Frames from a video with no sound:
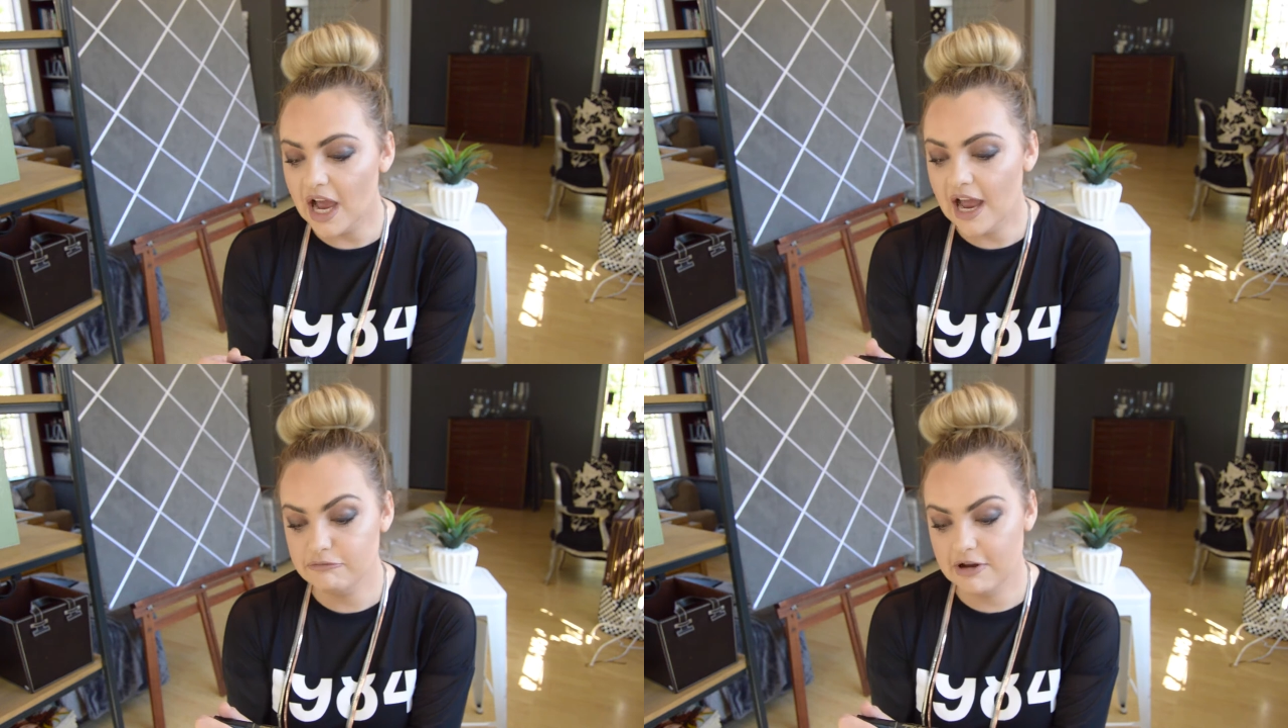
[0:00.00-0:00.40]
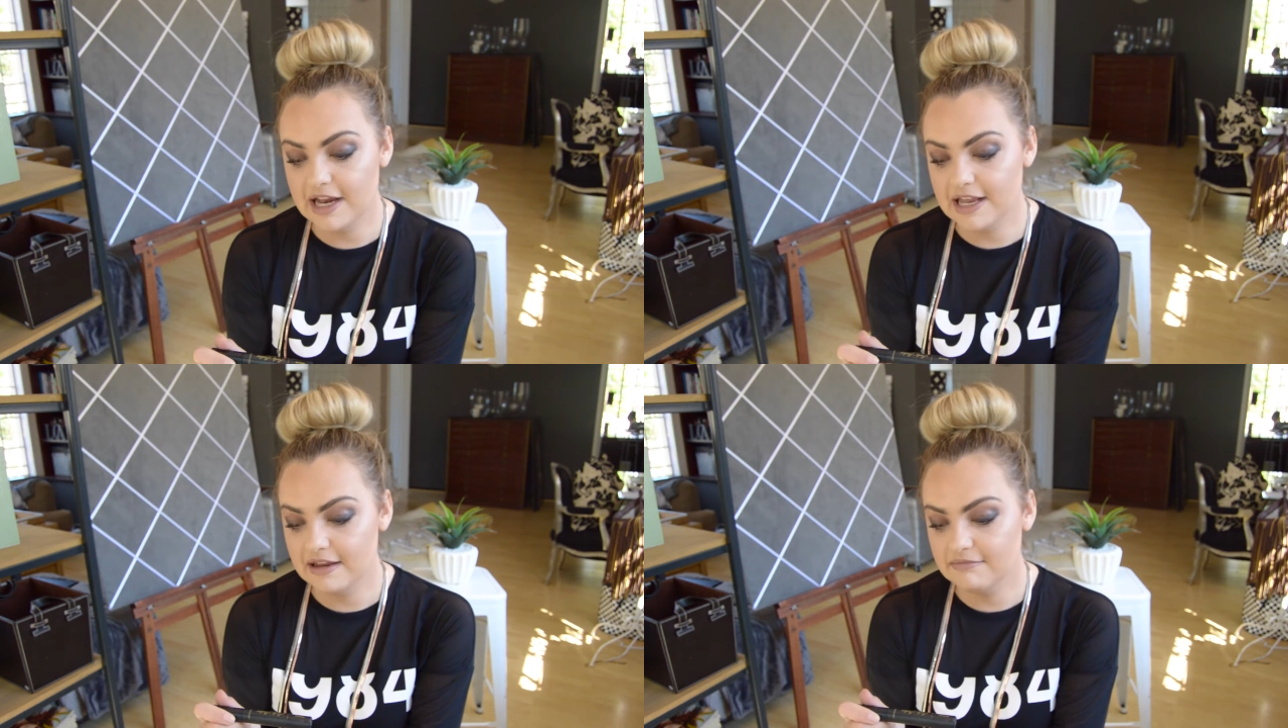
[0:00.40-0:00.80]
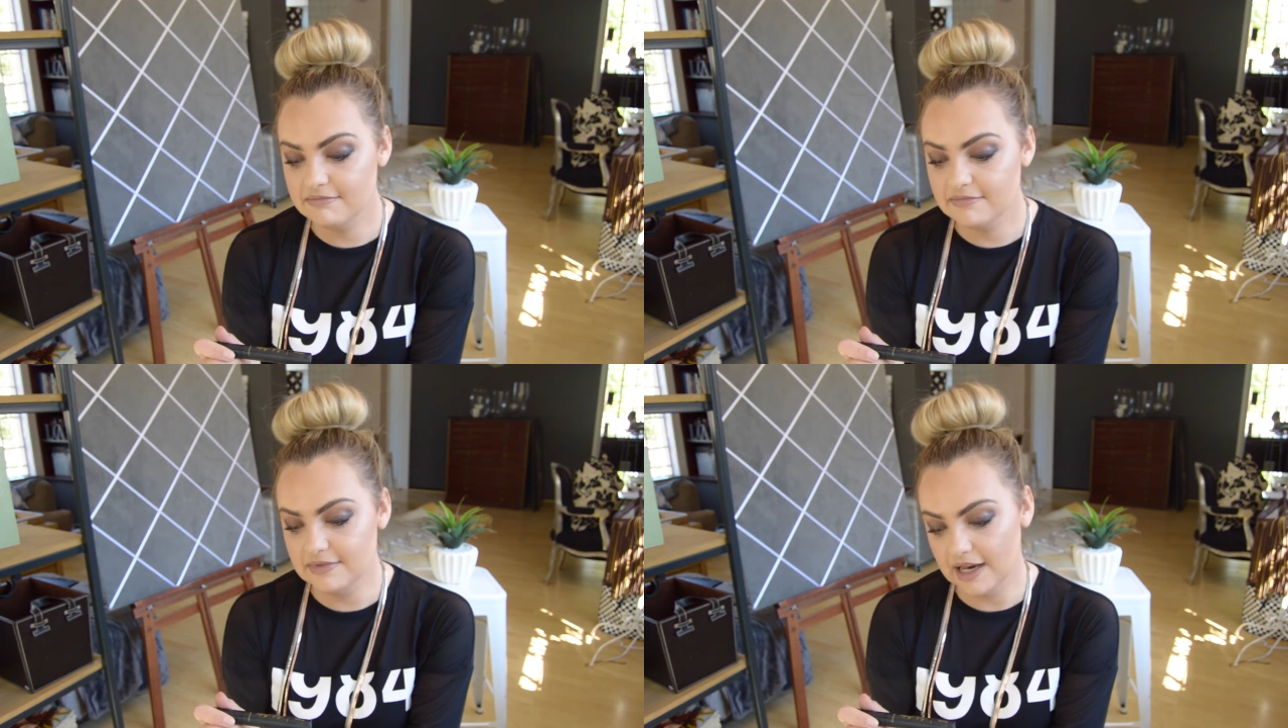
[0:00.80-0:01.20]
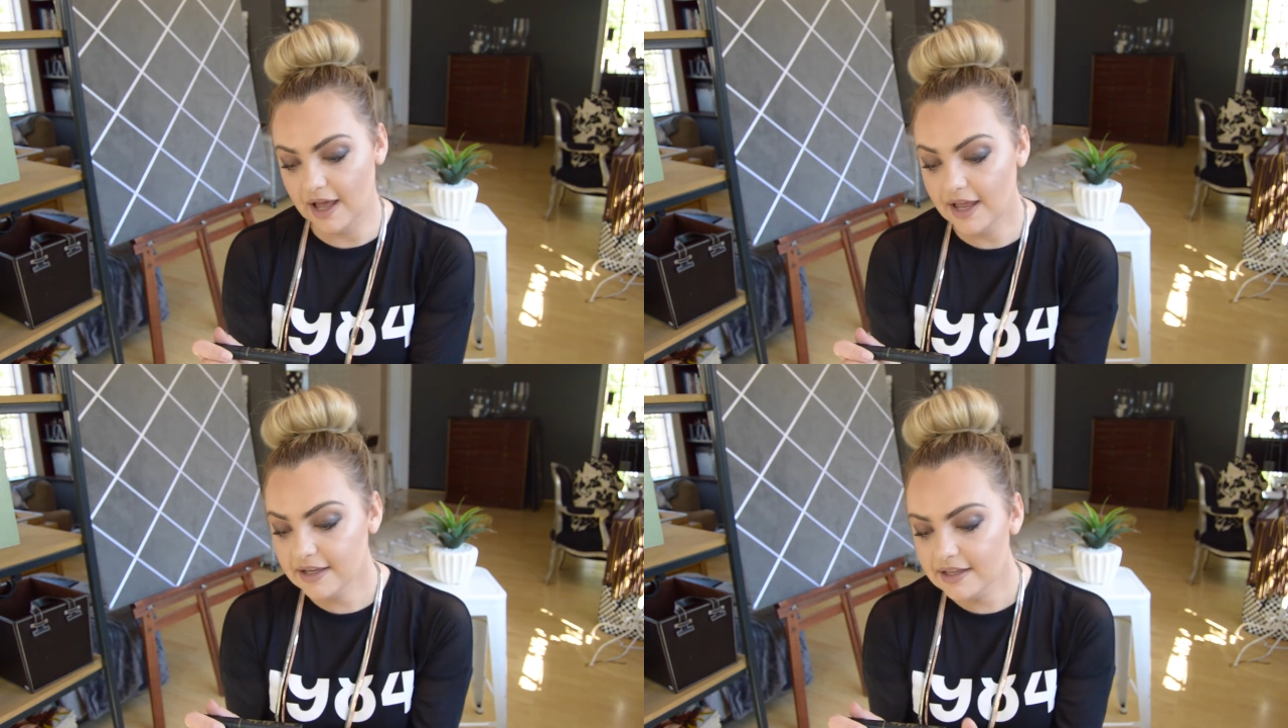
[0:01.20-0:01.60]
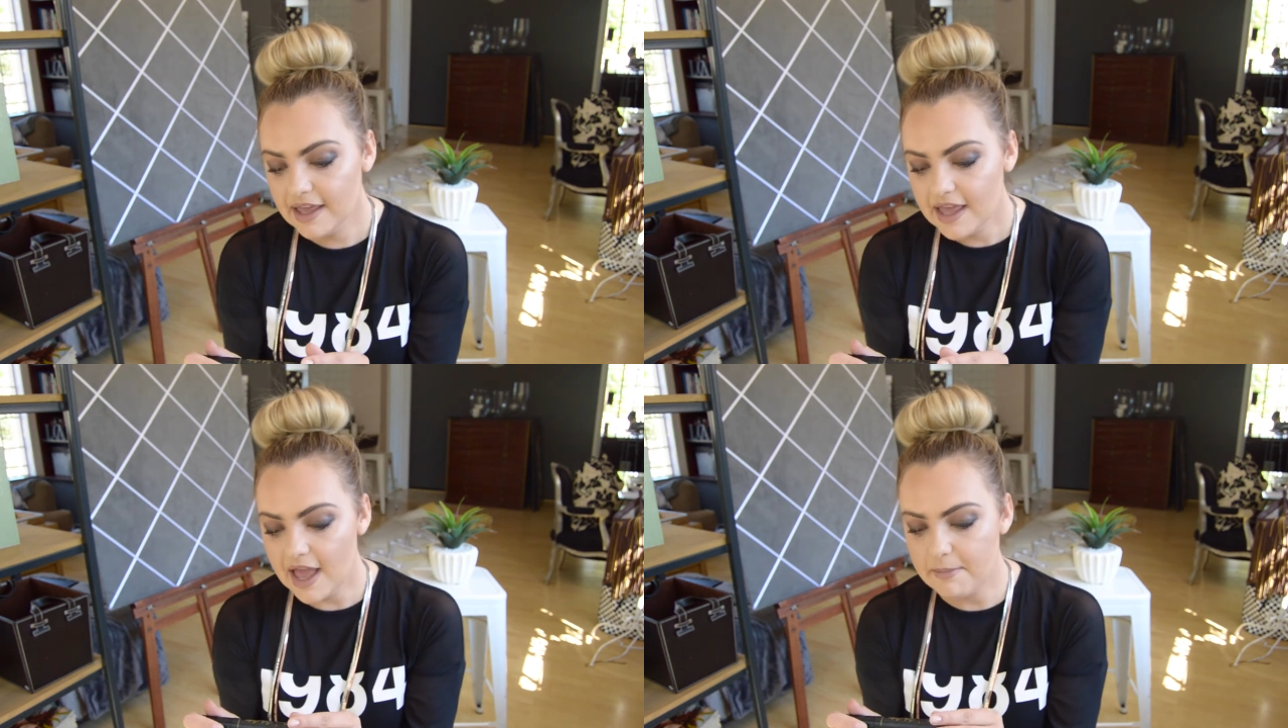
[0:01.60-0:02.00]
I really like
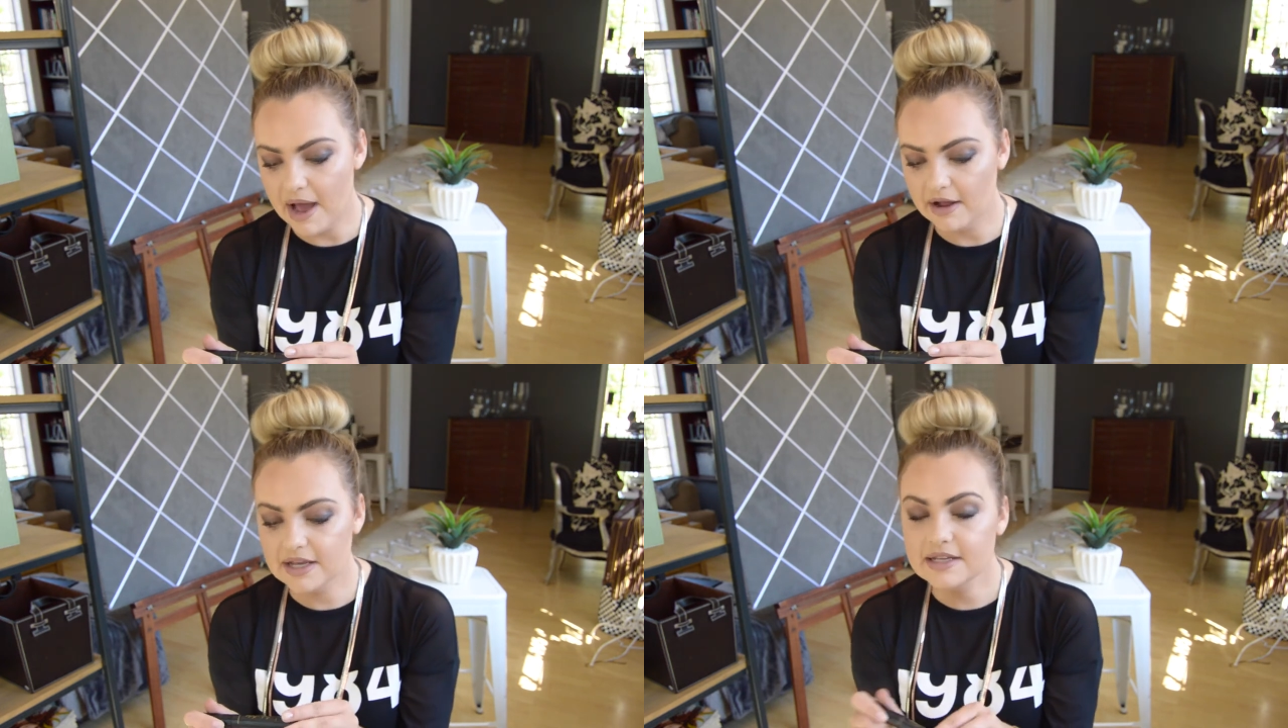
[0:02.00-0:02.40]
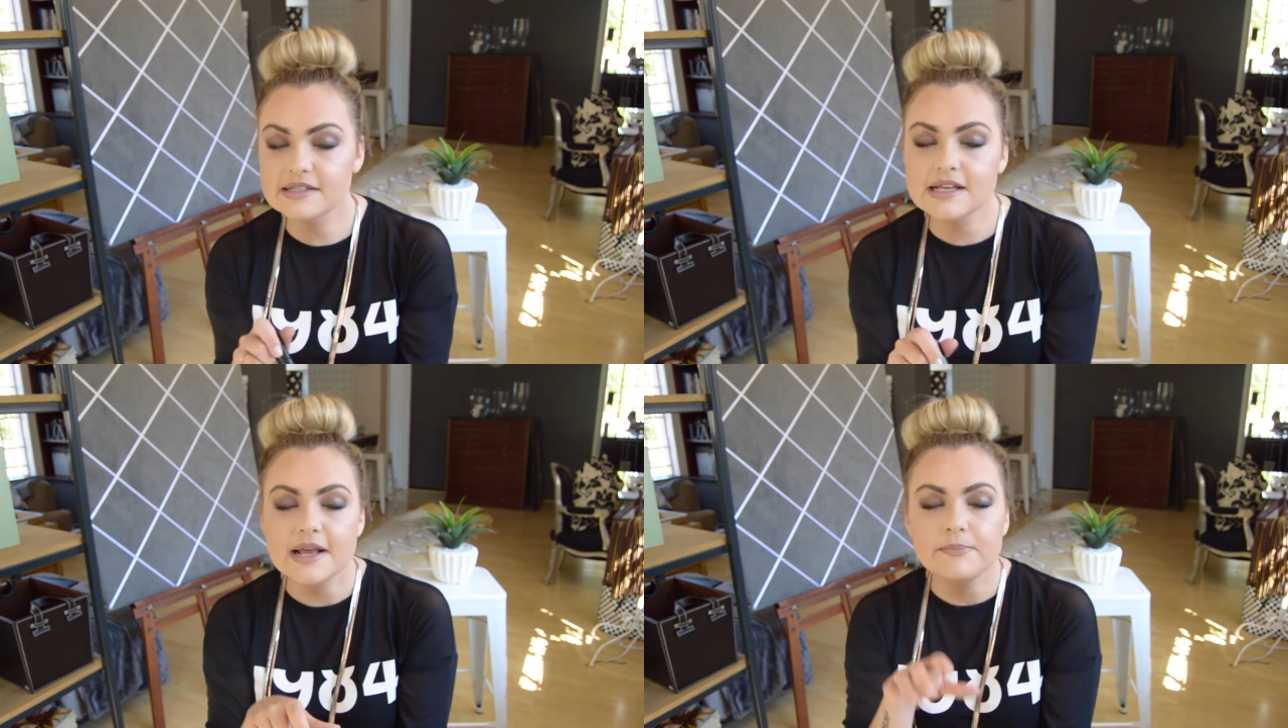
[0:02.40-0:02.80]
about it.